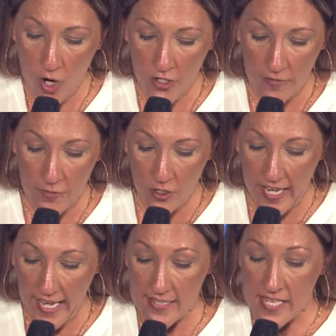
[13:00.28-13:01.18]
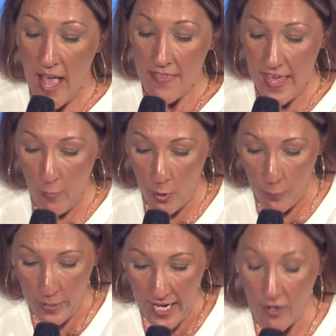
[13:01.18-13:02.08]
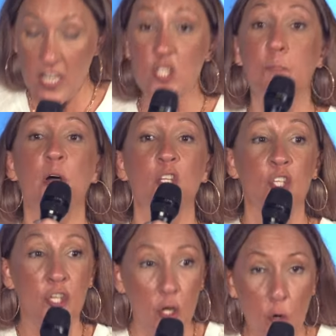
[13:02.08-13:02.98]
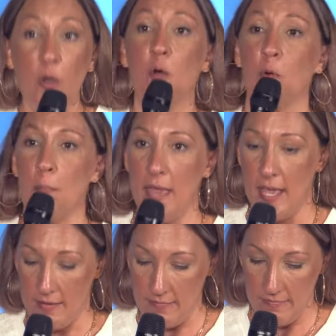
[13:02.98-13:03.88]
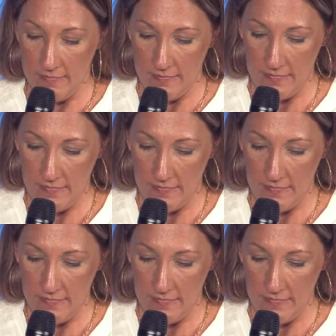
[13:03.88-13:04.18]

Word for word: work of your hands. They will perish, but you will remain.